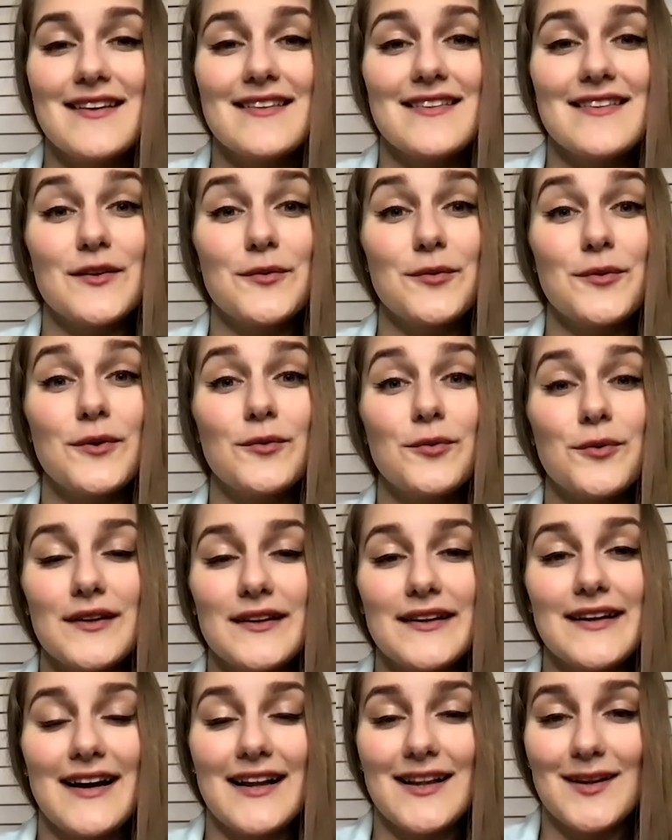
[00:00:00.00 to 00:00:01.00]
That will
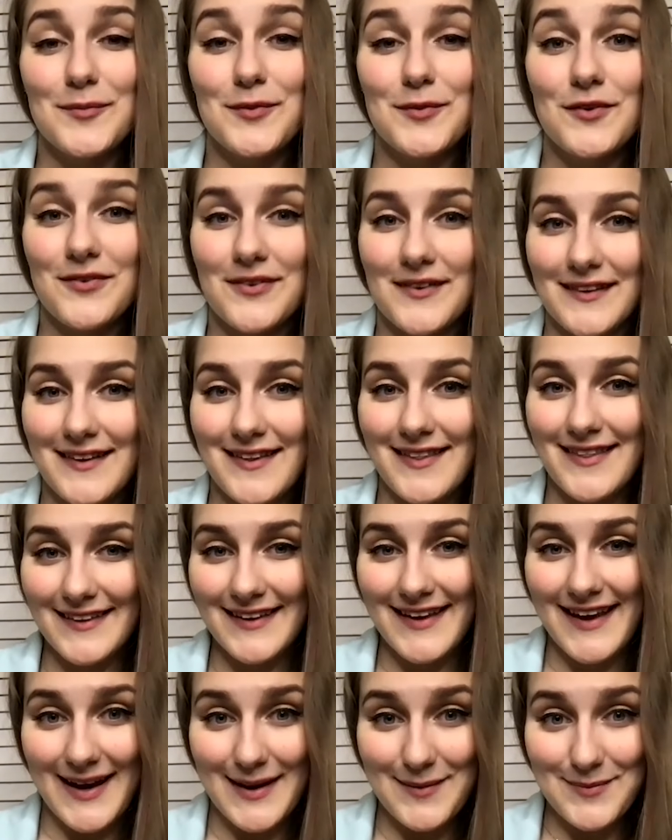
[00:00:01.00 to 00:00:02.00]
really help you fill in the
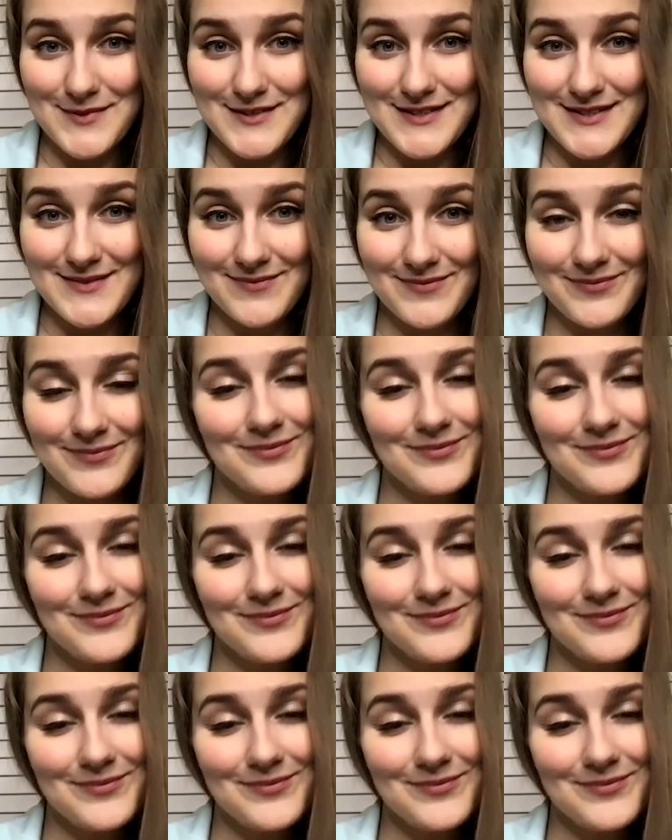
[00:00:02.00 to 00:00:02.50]
gaps.